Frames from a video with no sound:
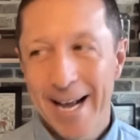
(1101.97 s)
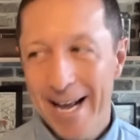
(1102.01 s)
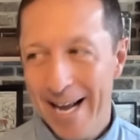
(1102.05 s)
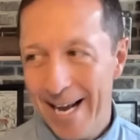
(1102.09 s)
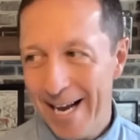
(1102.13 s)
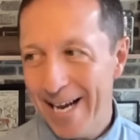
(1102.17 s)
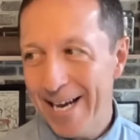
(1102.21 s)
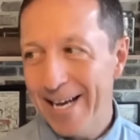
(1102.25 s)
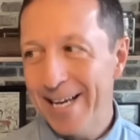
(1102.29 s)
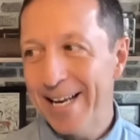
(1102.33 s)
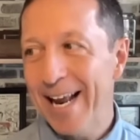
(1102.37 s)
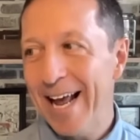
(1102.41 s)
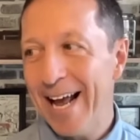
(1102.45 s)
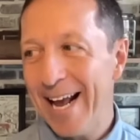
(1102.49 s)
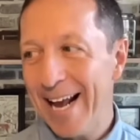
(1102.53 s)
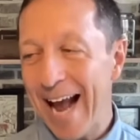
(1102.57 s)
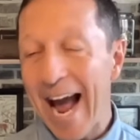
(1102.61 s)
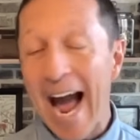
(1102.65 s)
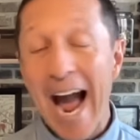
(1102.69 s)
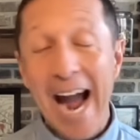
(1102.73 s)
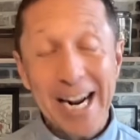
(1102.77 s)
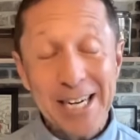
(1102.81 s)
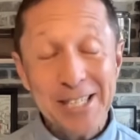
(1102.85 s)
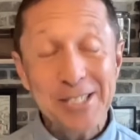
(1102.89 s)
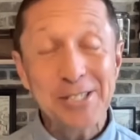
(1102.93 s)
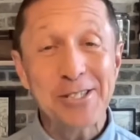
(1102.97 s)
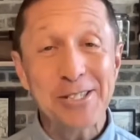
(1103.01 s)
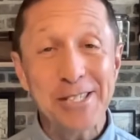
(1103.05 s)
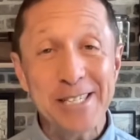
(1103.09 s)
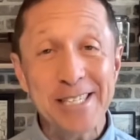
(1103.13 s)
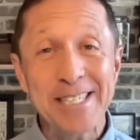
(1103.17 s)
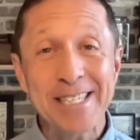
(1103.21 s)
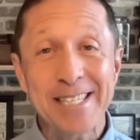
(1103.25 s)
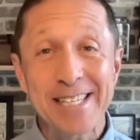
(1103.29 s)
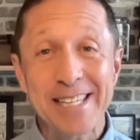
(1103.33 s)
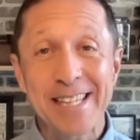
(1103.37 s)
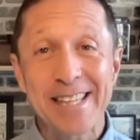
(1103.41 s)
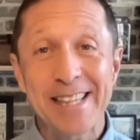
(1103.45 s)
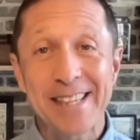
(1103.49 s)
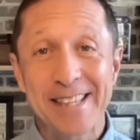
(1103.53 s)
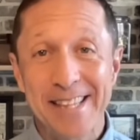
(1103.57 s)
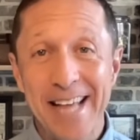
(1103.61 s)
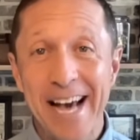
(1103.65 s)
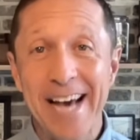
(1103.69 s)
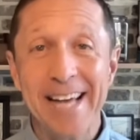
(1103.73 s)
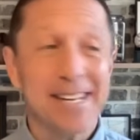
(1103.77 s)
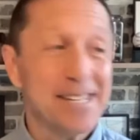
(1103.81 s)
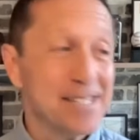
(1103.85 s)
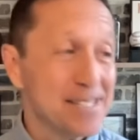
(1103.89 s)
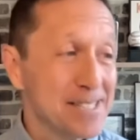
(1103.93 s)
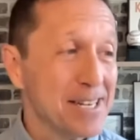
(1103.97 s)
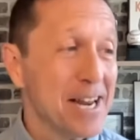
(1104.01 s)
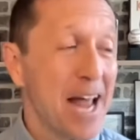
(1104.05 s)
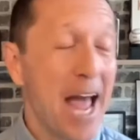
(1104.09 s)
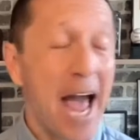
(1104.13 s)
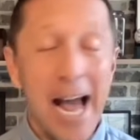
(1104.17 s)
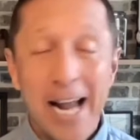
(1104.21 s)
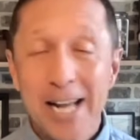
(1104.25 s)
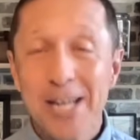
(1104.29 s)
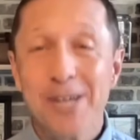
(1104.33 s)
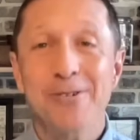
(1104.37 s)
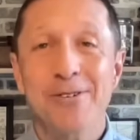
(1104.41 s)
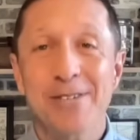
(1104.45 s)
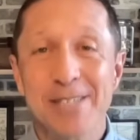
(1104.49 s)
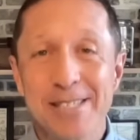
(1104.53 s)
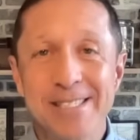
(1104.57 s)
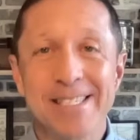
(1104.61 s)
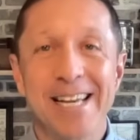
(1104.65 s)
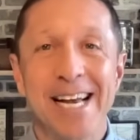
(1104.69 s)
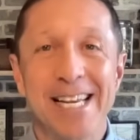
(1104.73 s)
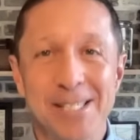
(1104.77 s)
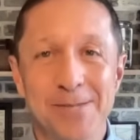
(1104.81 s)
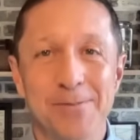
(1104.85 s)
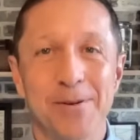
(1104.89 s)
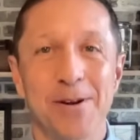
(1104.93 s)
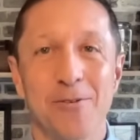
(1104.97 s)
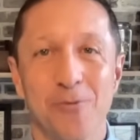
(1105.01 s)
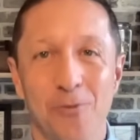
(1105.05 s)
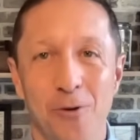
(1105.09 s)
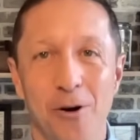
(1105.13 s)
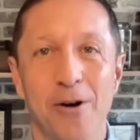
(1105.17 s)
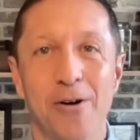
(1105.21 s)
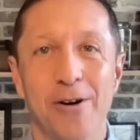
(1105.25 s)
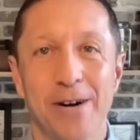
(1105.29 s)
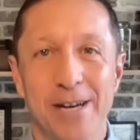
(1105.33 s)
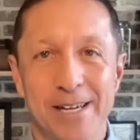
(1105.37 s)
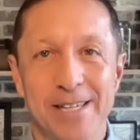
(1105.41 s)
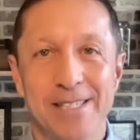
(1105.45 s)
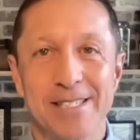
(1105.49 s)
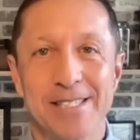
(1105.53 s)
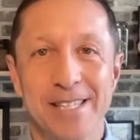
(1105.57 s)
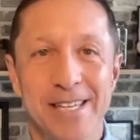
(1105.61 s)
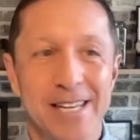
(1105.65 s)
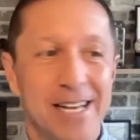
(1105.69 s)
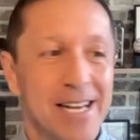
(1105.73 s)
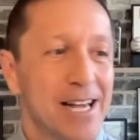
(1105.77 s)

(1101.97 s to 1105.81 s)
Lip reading: And actually, that is an accurate assessment of where it is.